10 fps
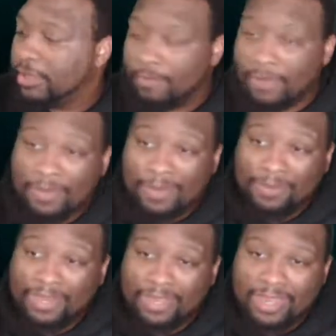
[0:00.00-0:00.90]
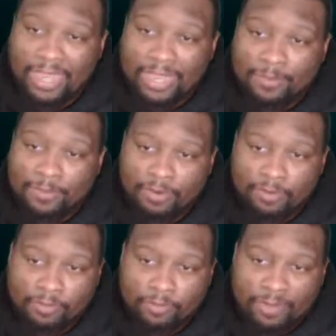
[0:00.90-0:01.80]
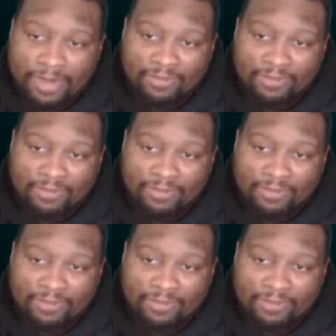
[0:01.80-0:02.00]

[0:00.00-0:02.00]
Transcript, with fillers: maybe I'll play a game or watch